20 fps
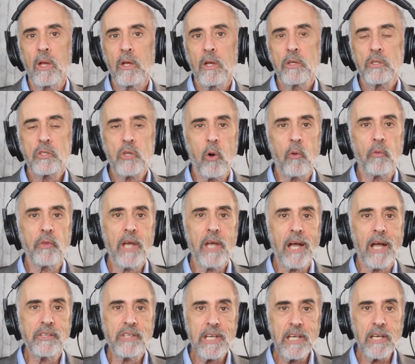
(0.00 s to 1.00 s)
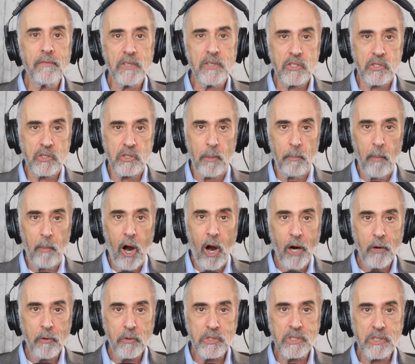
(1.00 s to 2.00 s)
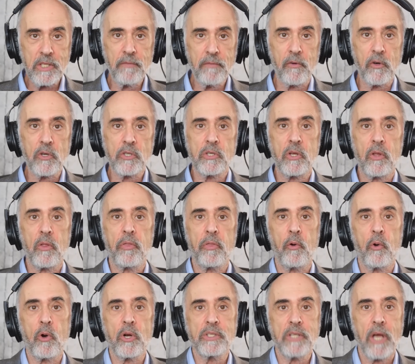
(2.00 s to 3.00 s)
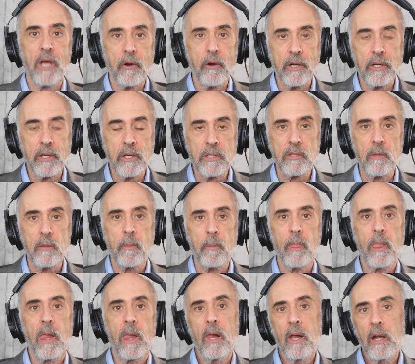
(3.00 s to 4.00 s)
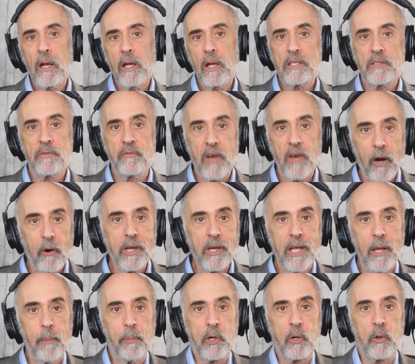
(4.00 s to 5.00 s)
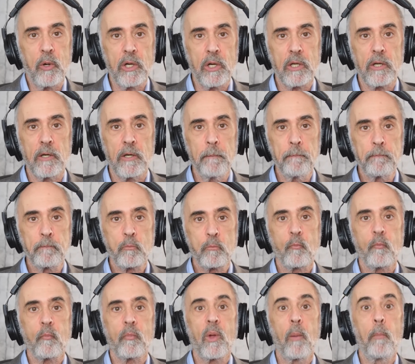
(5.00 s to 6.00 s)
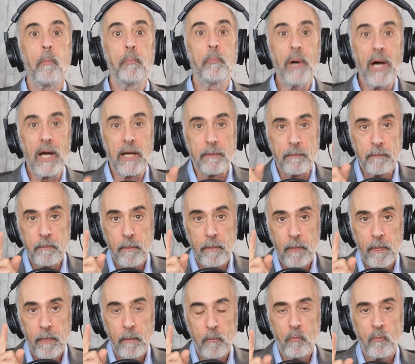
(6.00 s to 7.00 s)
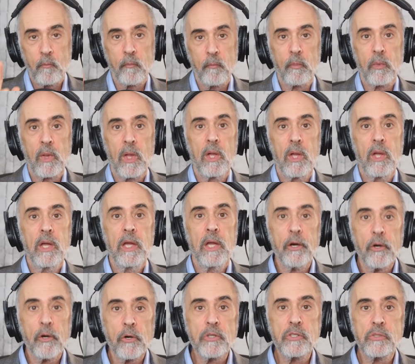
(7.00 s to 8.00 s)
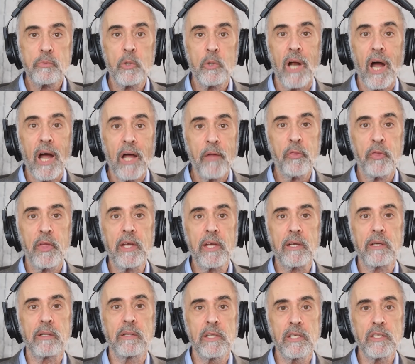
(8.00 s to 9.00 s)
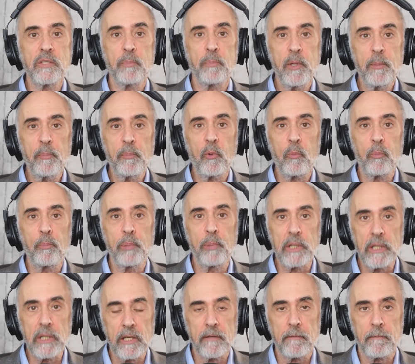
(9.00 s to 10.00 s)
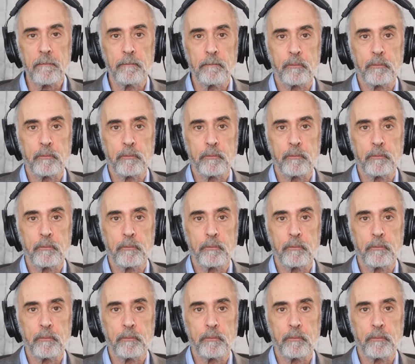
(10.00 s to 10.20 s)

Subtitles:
So the idea of it's democracy versus authoritarianism, it's very hypocritical. But here's what I think these people believe.